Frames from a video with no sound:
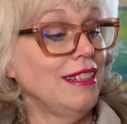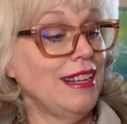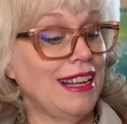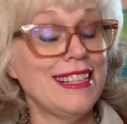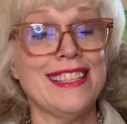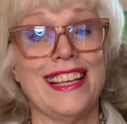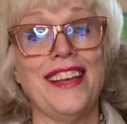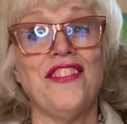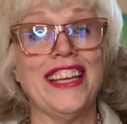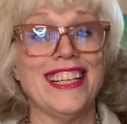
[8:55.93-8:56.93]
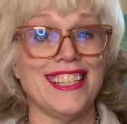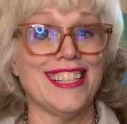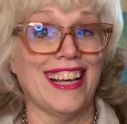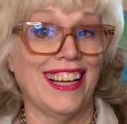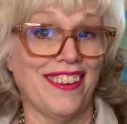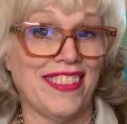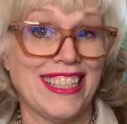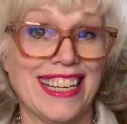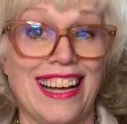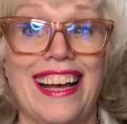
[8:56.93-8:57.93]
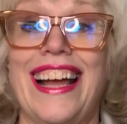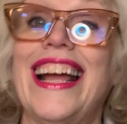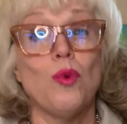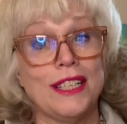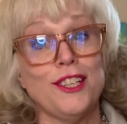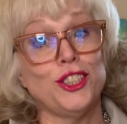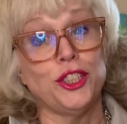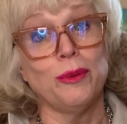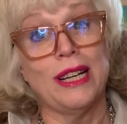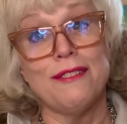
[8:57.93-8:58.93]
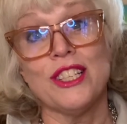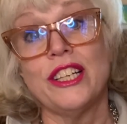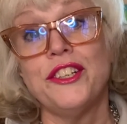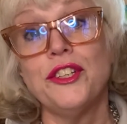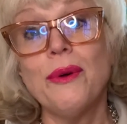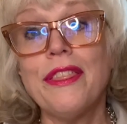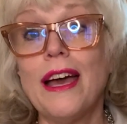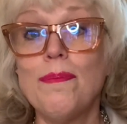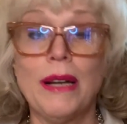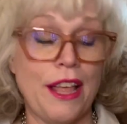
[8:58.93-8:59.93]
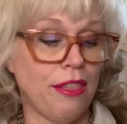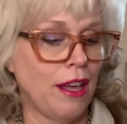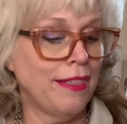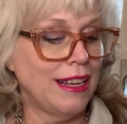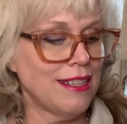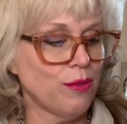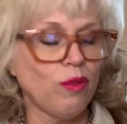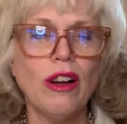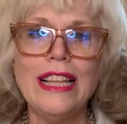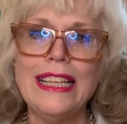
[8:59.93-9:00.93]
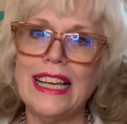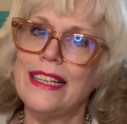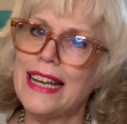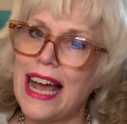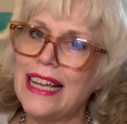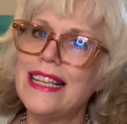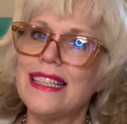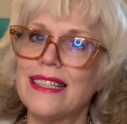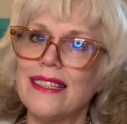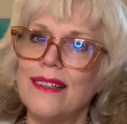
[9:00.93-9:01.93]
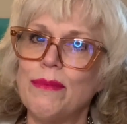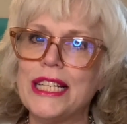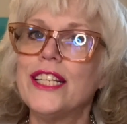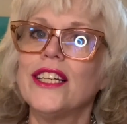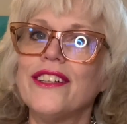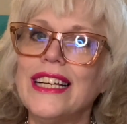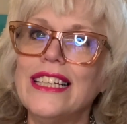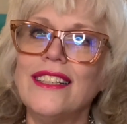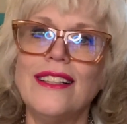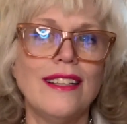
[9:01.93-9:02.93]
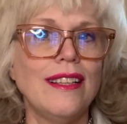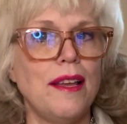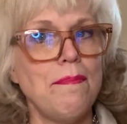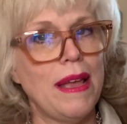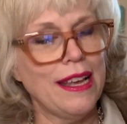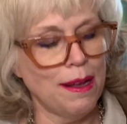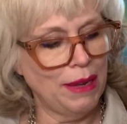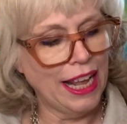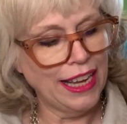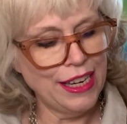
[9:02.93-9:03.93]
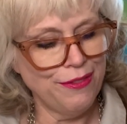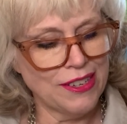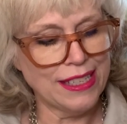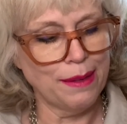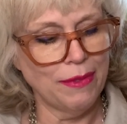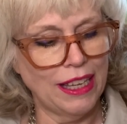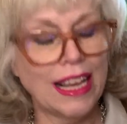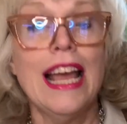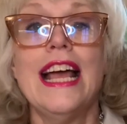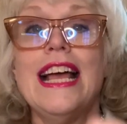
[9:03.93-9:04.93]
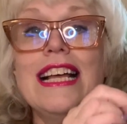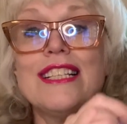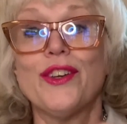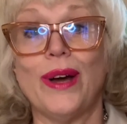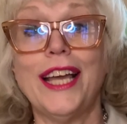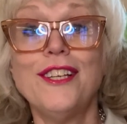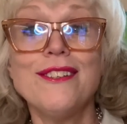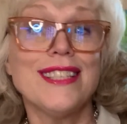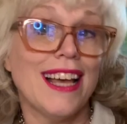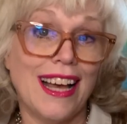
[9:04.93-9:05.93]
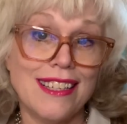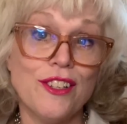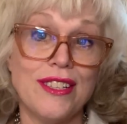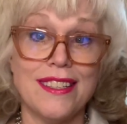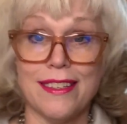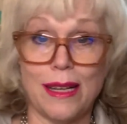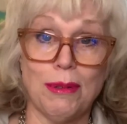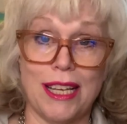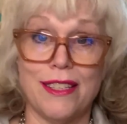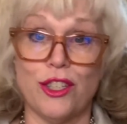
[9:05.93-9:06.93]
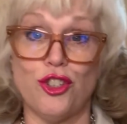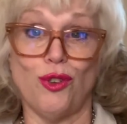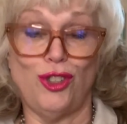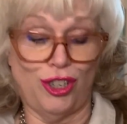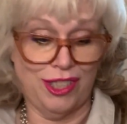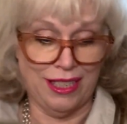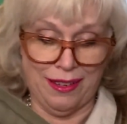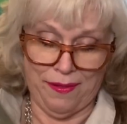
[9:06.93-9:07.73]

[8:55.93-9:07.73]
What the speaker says: I saved the inside of the tie. Wasn't sure what I was gonna do with that, but I thought that's really a nice material. It may come in handy something. And so I use that to stabilize the shoulders.